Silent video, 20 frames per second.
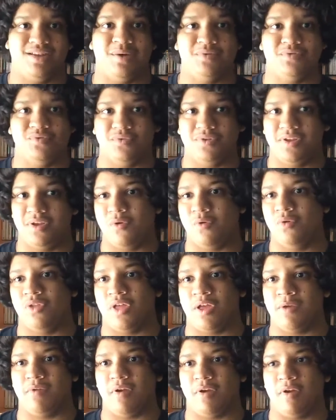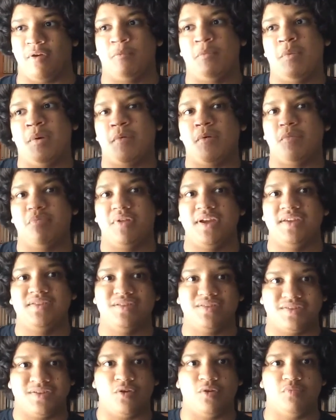That was really cool. I remember playing
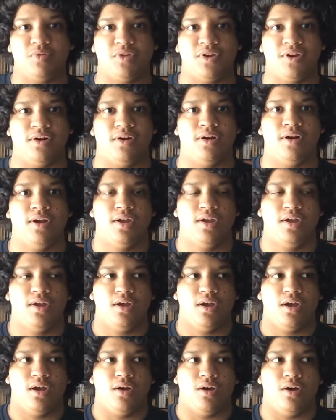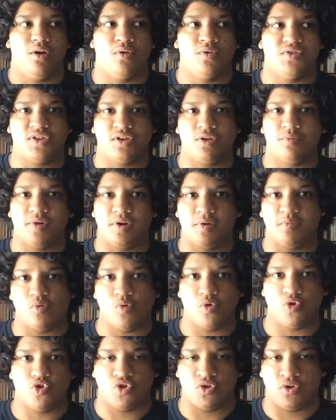the single player
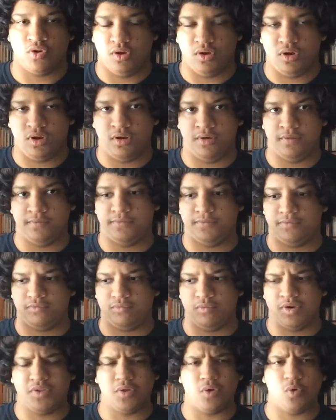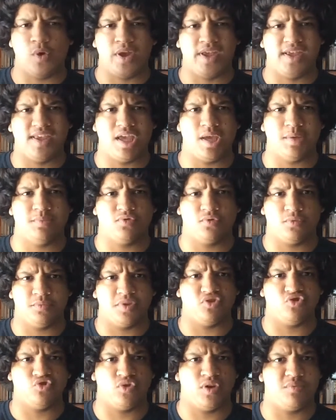portion of one of the Quake games from
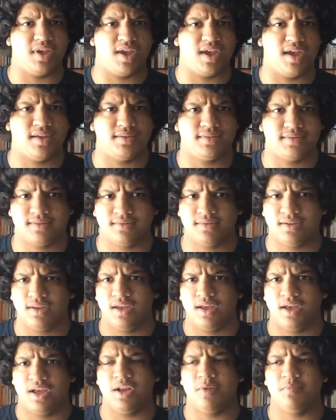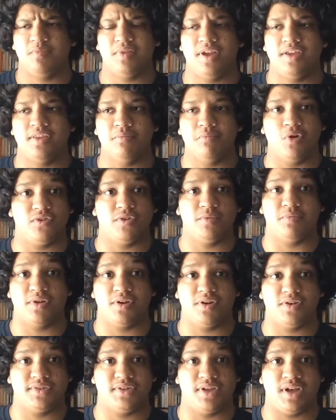the Dreamcast. I didn't play the
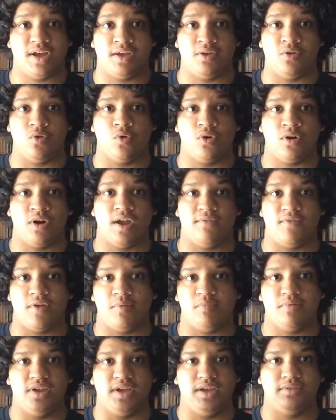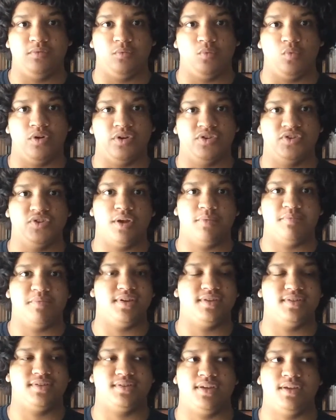multiplayer side, nor have I played the ones on
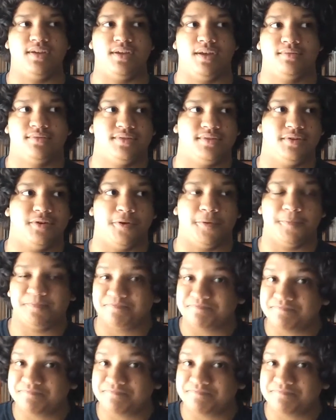PC yet, so...